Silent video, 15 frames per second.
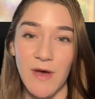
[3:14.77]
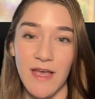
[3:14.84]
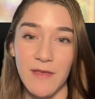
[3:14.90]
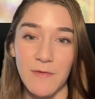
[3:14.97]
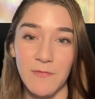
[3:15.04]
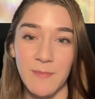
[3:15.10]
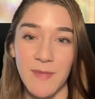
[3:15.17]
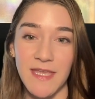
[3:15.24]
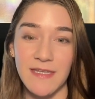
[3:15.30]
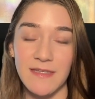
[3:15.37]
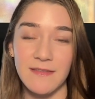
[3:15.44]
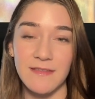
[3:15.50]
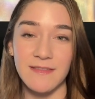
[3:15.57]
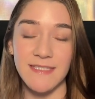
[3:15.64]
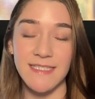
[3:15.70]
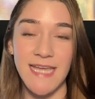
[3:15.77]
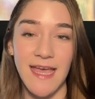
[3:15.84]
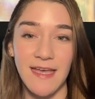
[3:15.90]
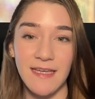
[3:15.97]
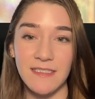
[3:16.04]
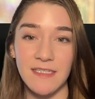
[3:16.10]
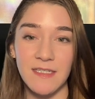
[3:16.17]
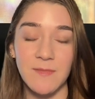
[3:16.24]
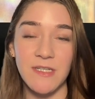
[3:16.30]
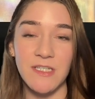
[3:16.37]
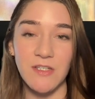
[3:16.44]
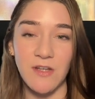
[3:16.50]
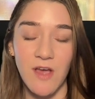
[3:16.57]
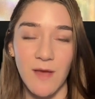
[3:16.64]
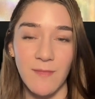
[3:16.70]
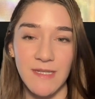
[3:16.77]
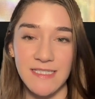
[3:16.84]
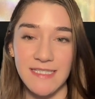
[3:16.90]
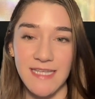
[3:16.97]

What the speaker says: I've been tagged in a bunch of comments